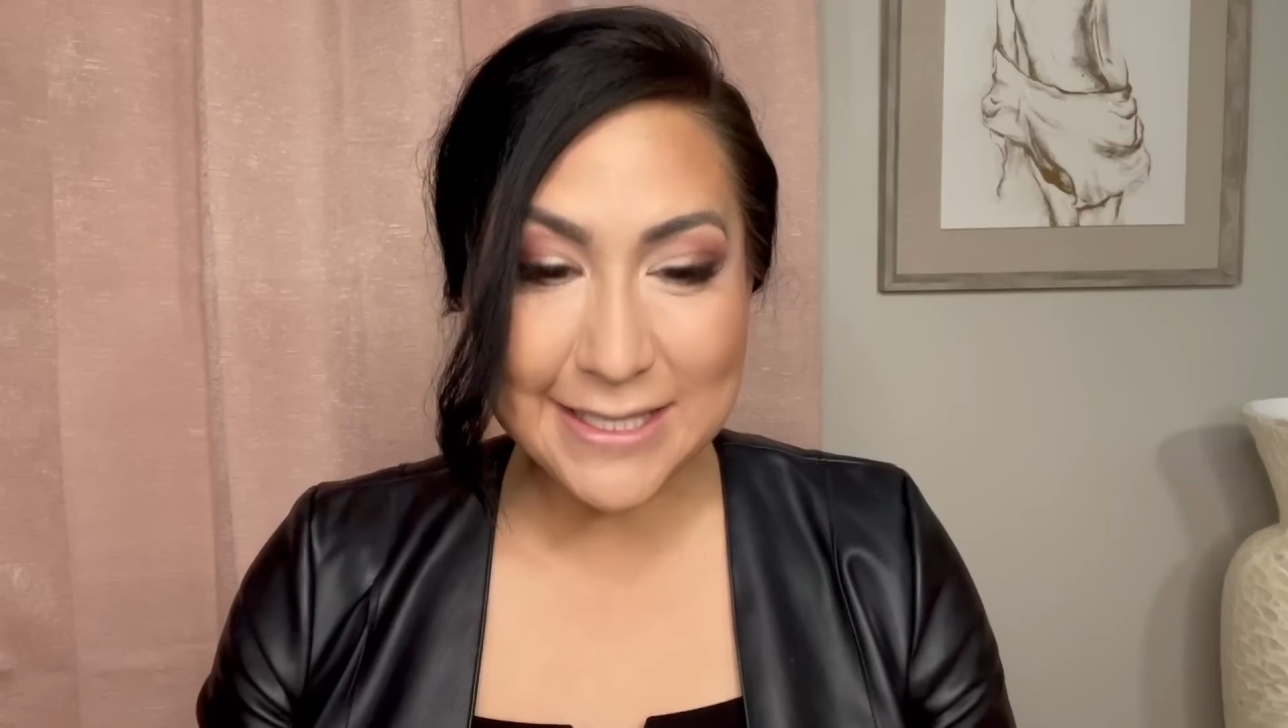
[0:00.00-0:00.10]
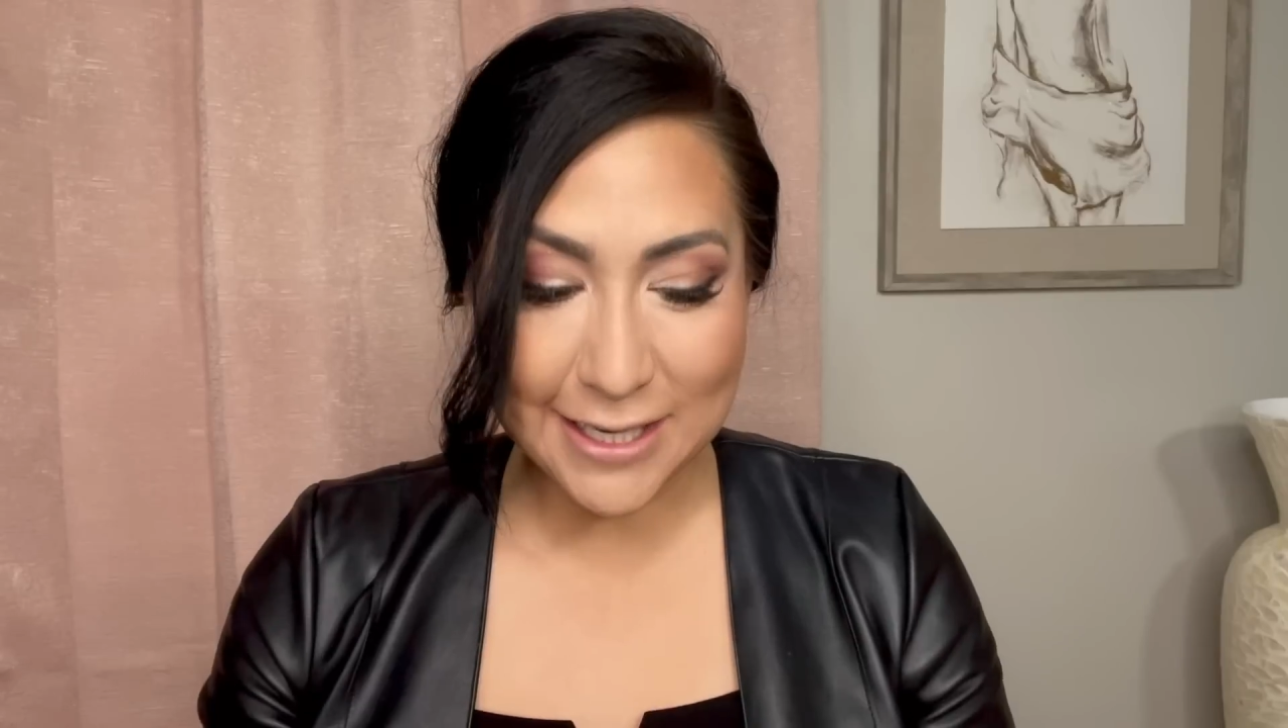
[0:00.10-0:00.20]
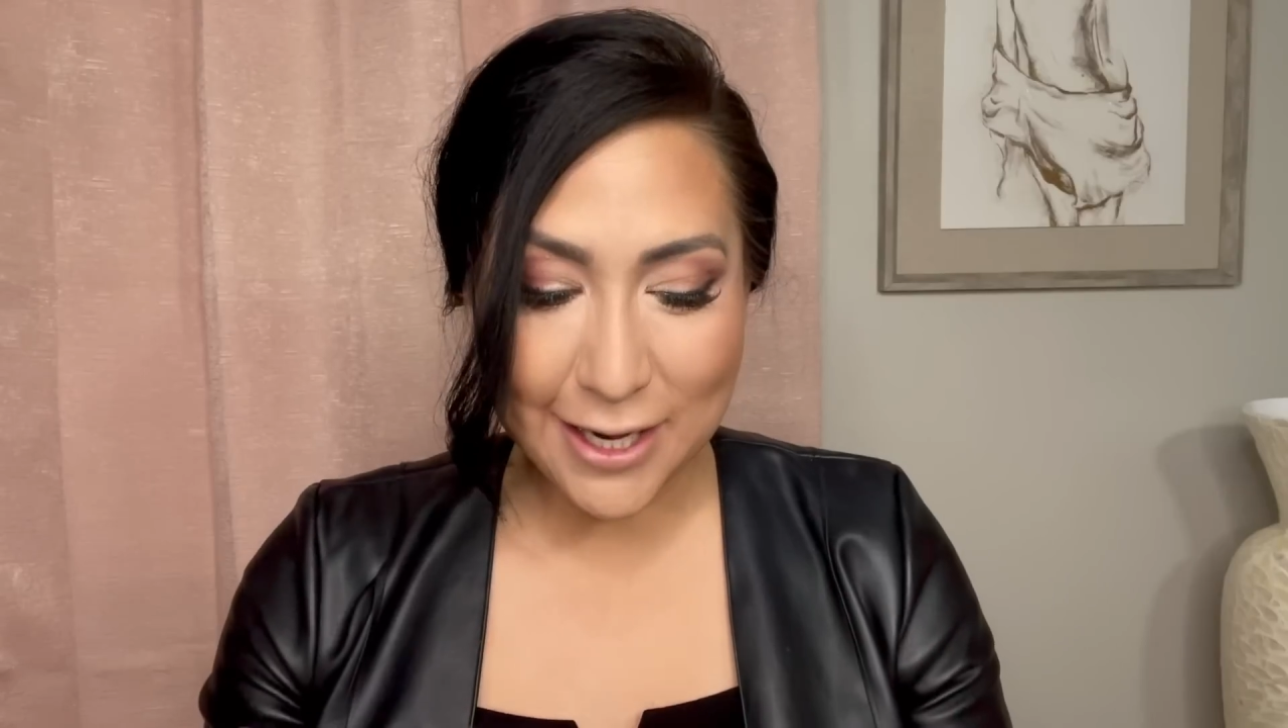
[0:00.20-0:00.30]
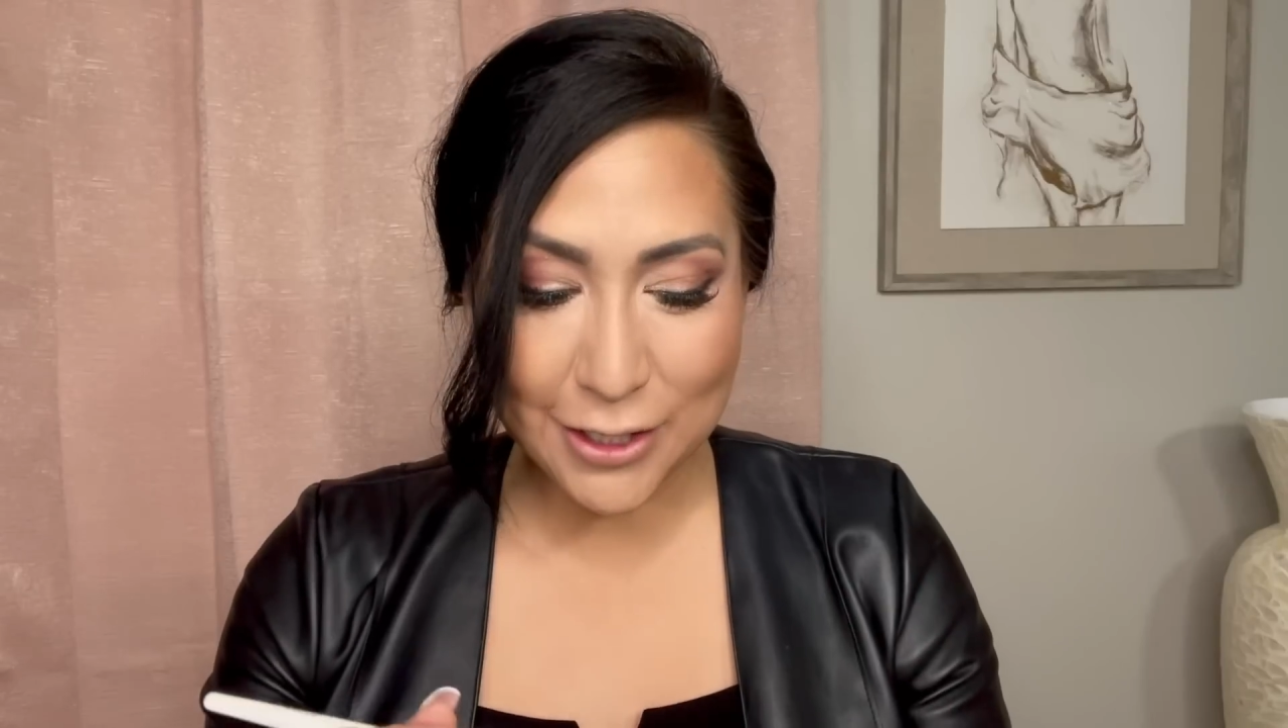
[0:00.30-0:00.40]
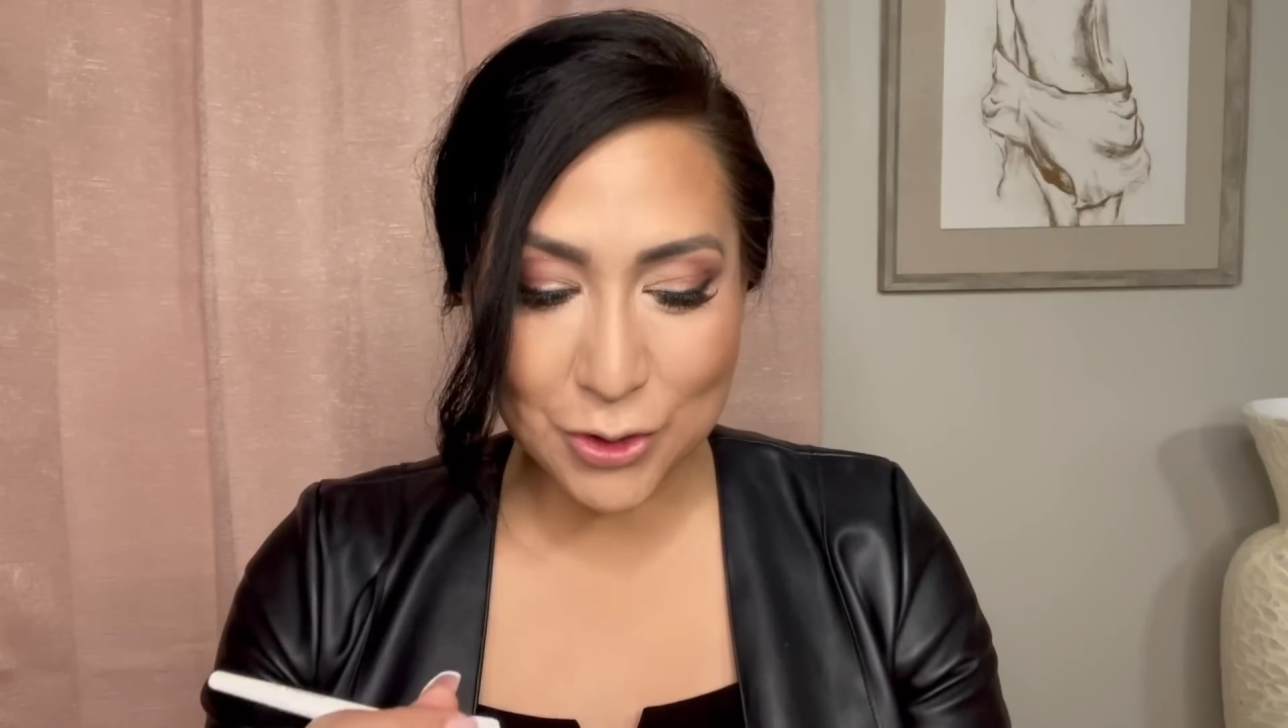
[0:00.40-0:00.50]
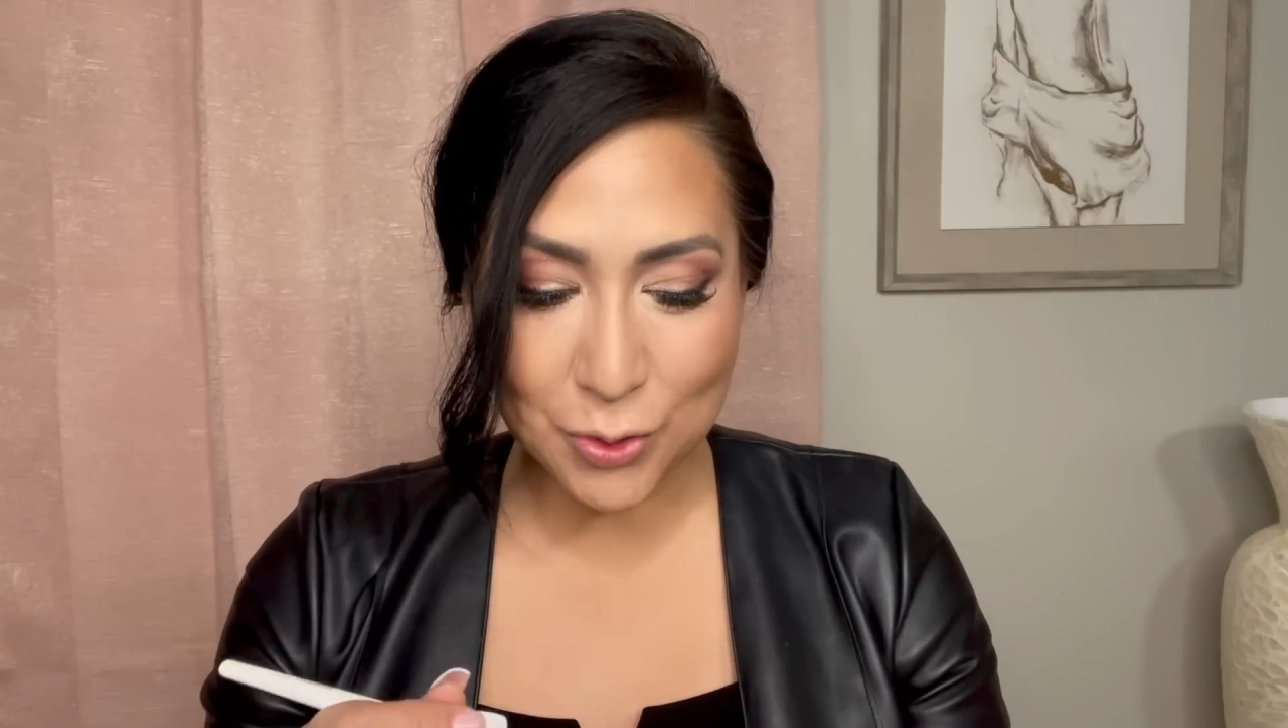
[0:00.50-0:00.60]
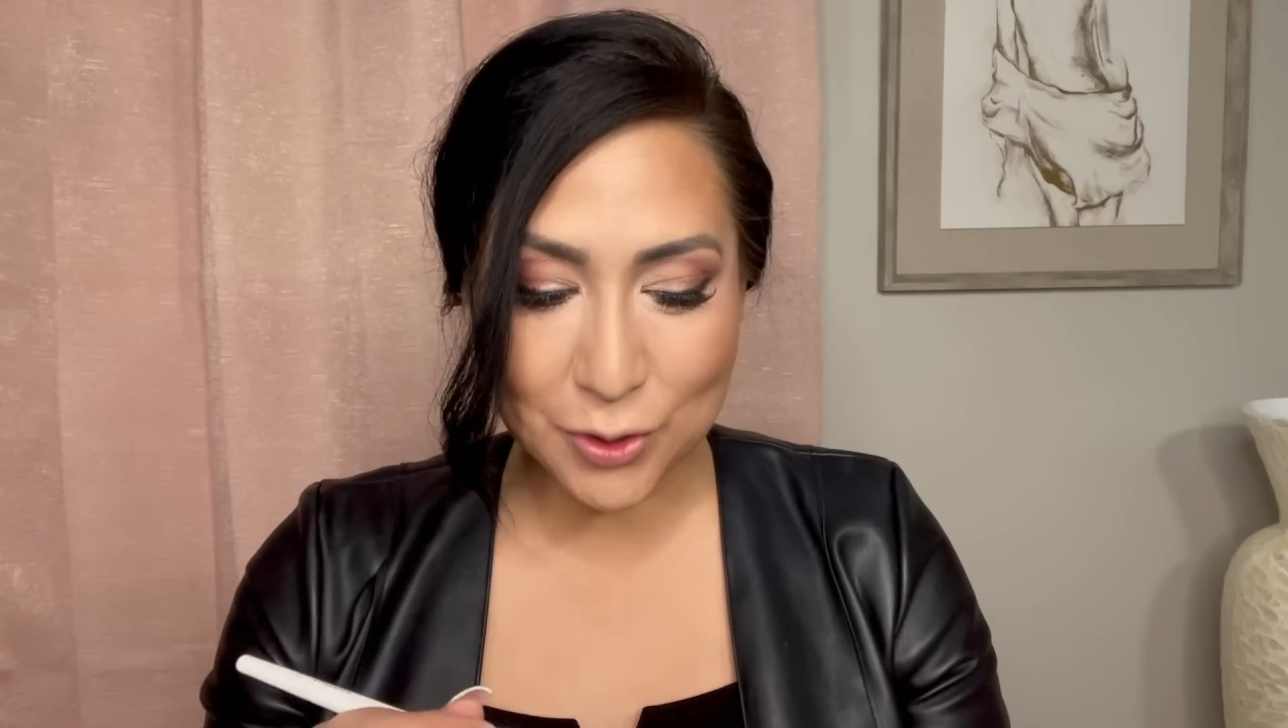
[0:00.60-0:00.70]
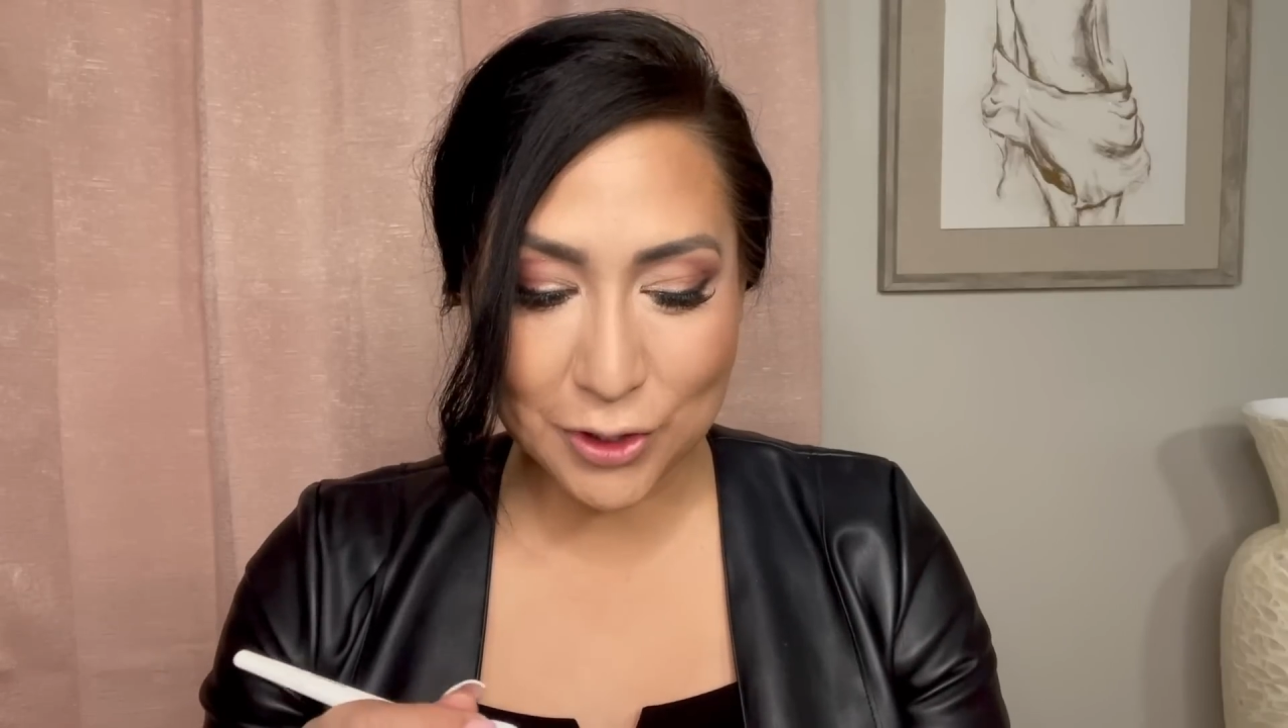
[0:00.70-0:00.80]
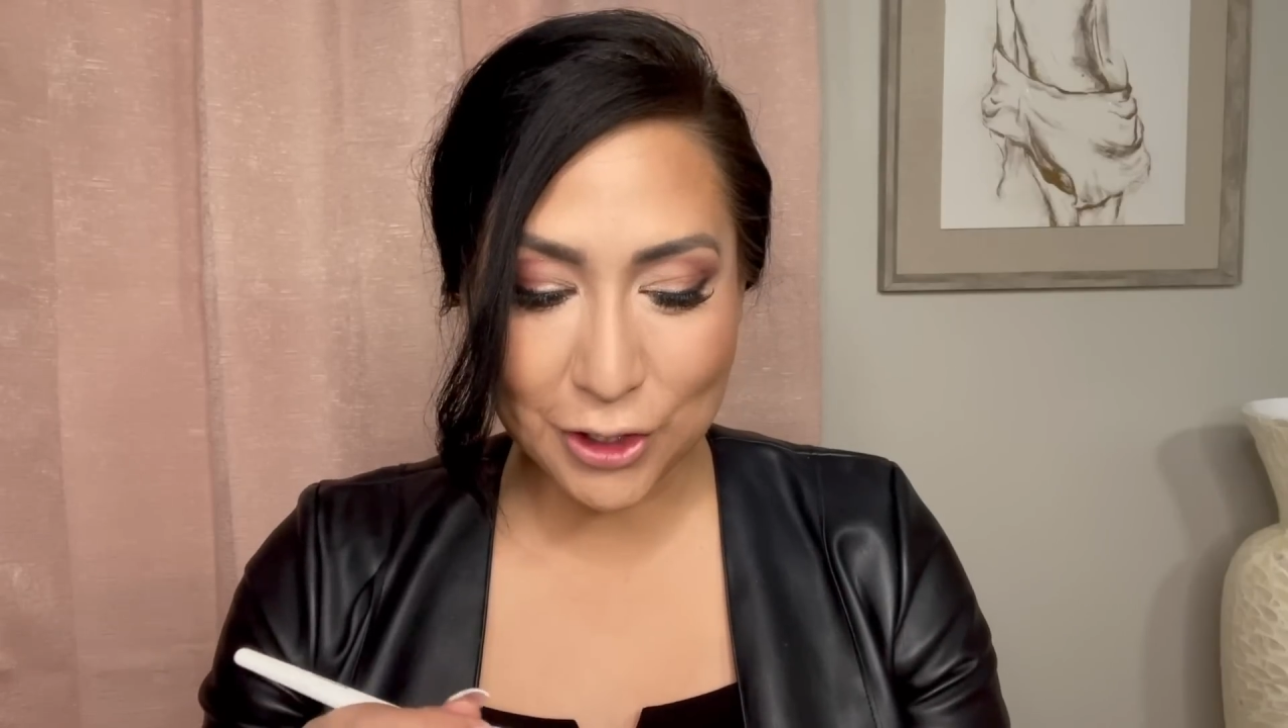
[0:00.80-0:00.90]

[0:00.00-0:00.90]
contoured